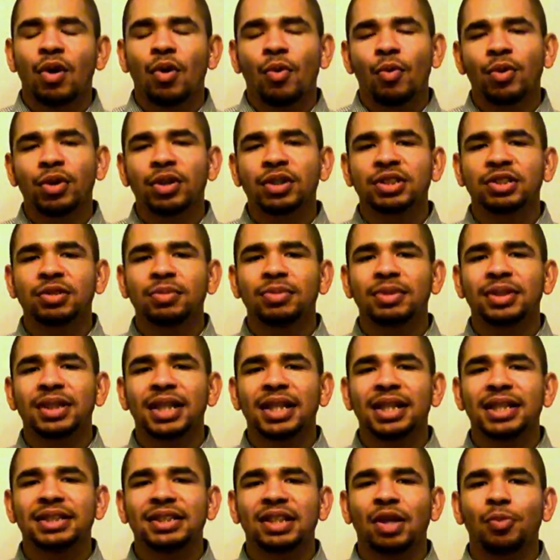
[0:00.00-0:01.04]
What are some
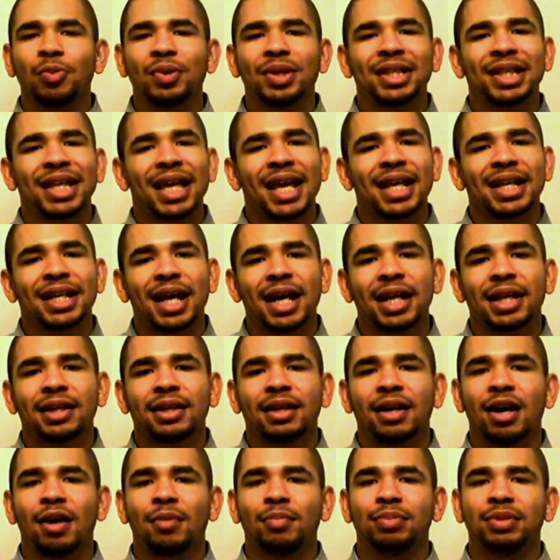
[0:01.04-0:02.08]
things that we cannot
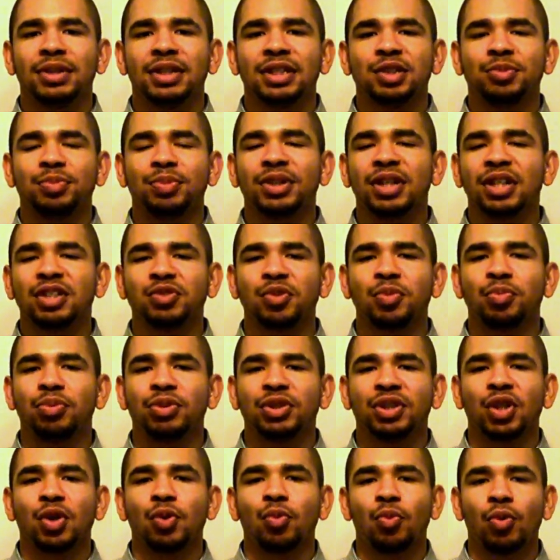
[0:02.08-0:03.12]
accomplish because we
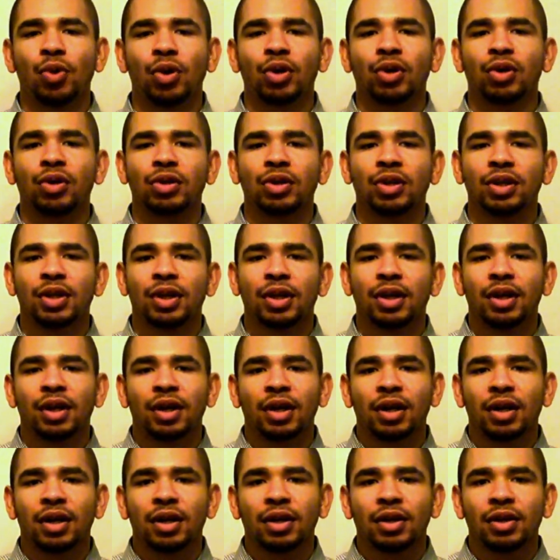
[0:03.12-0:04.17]
put that word
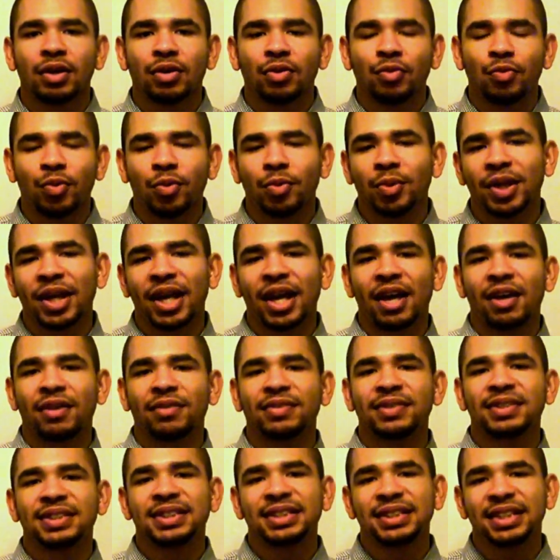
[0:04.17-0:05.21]
when we
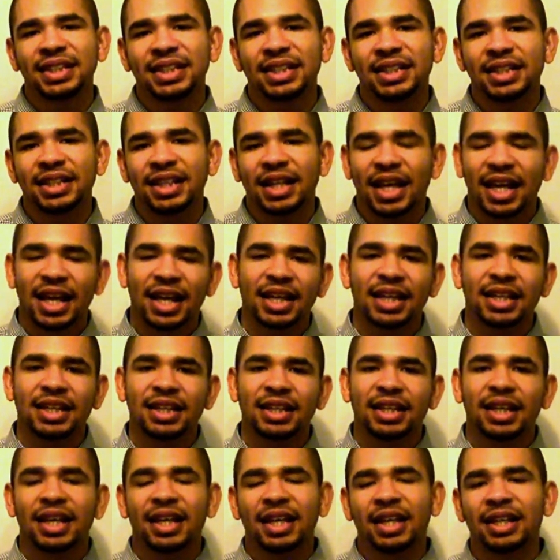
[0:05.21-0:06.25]
have
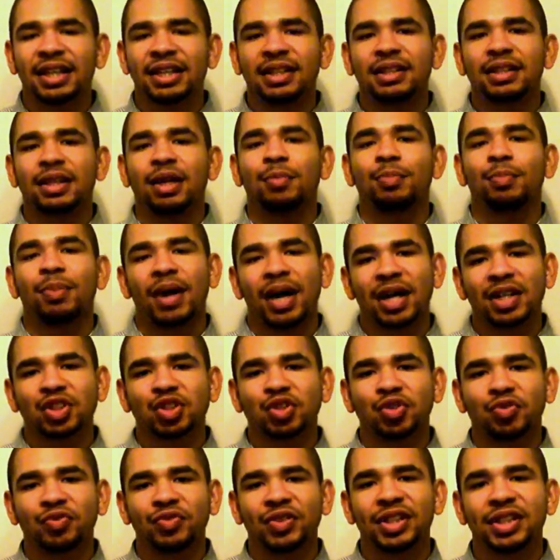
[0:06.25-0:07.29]
CAN
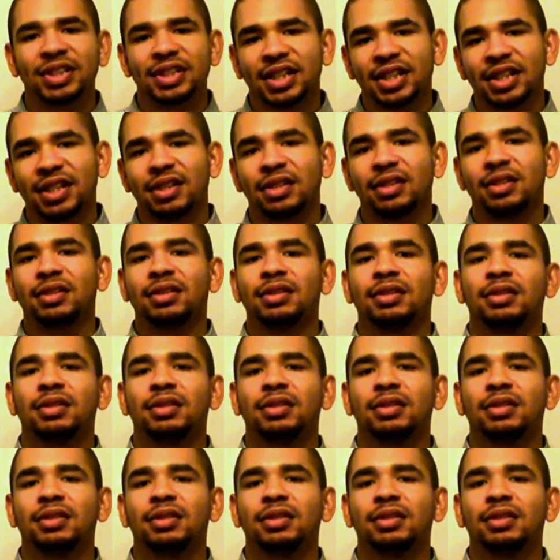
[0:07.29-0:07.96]
apostrophe T?